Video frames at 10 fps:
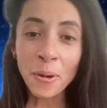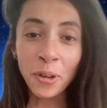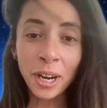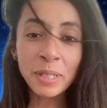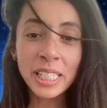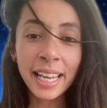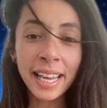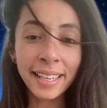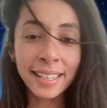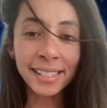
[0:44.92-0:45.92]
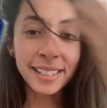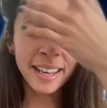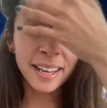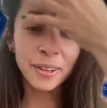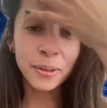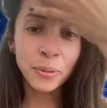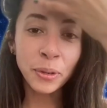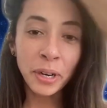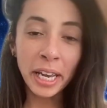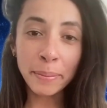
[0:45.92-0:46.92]
What I'm saying is that we
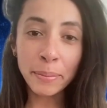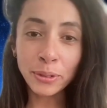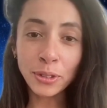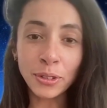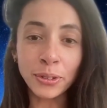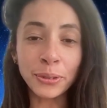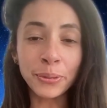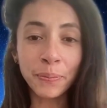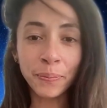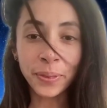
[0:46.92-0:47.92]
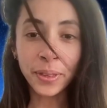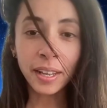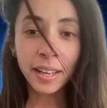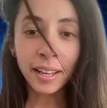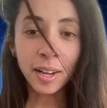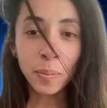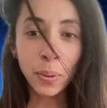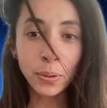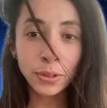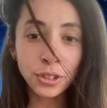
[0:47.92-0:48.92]
were able to
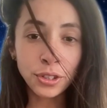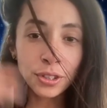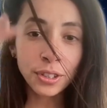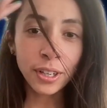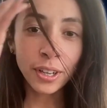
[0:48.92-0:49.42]
push